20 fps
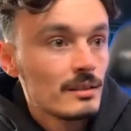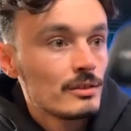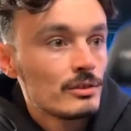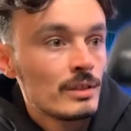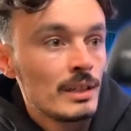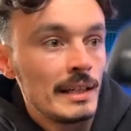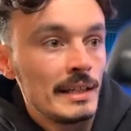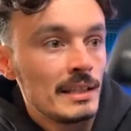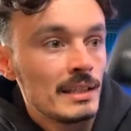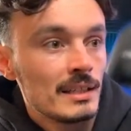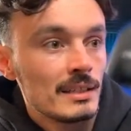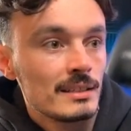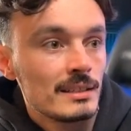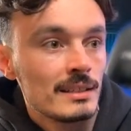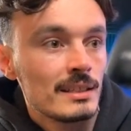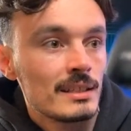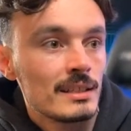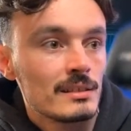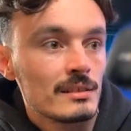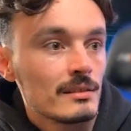leading into the
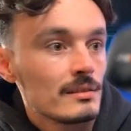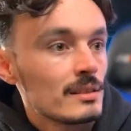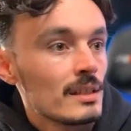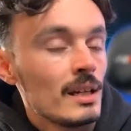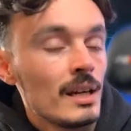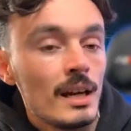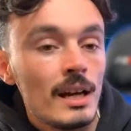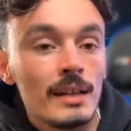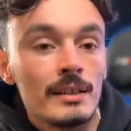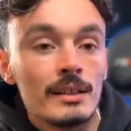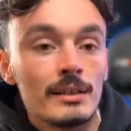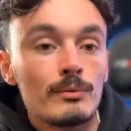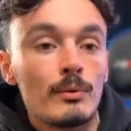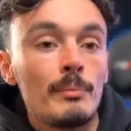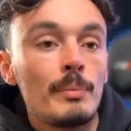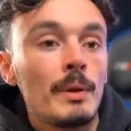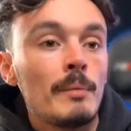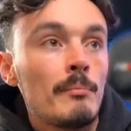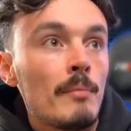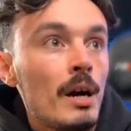distance, and this would
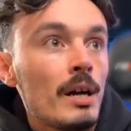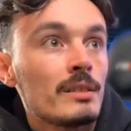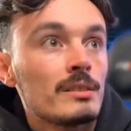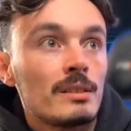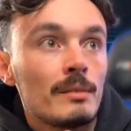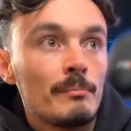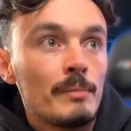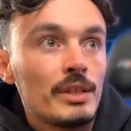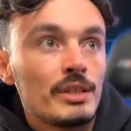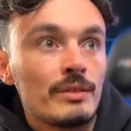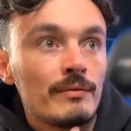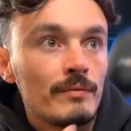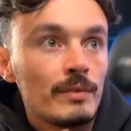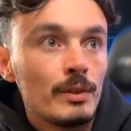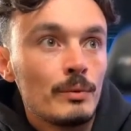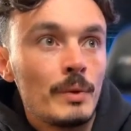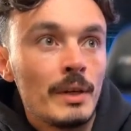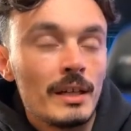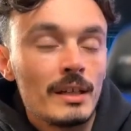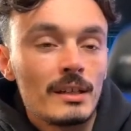be my submission for the
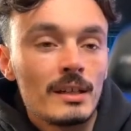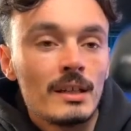week.